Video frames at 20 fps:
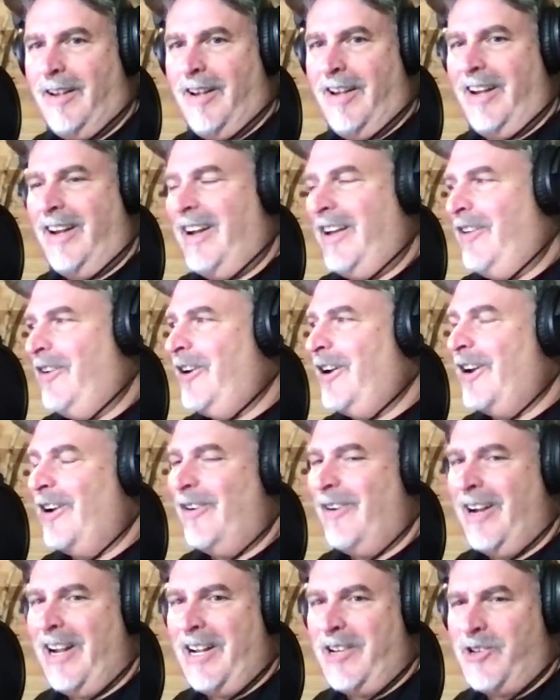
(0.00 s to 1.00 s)
Yeah, there you
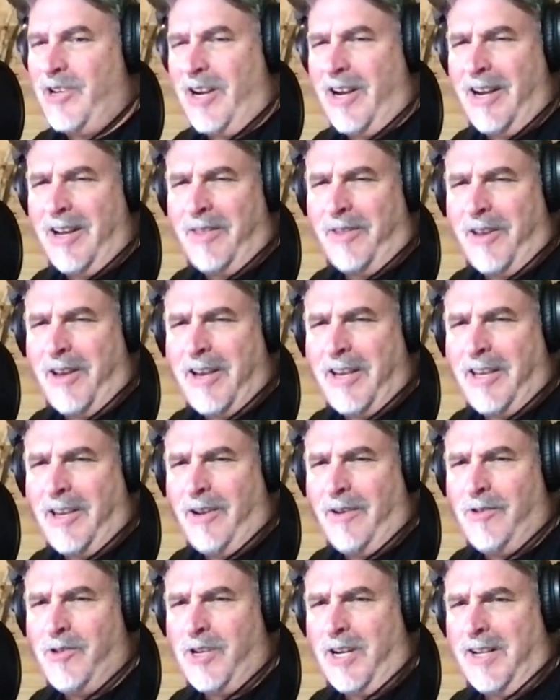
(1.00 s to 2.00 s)
go. Hey, John. Thank
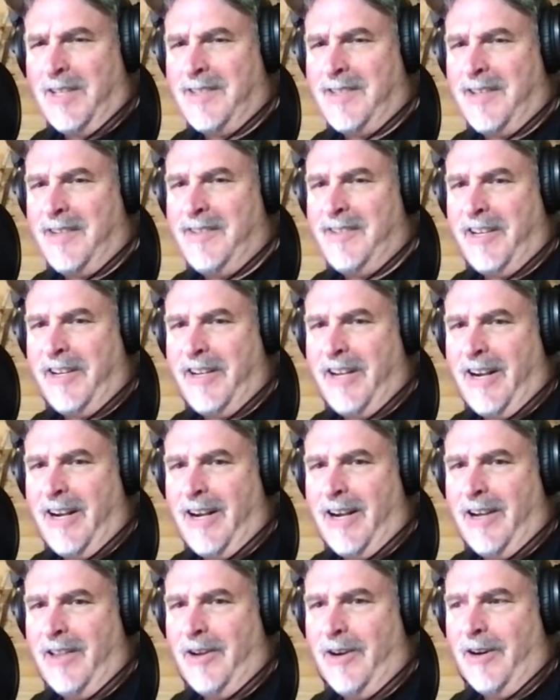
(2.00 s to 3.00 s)
you. John said to tell you
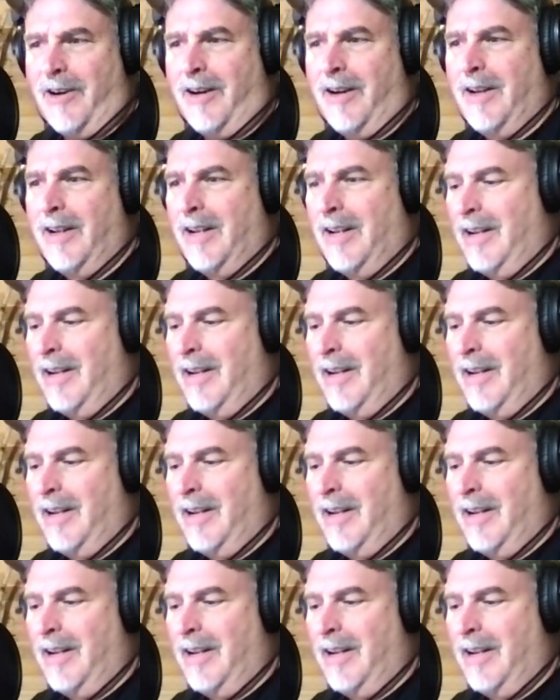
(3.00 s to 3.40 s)
hi there.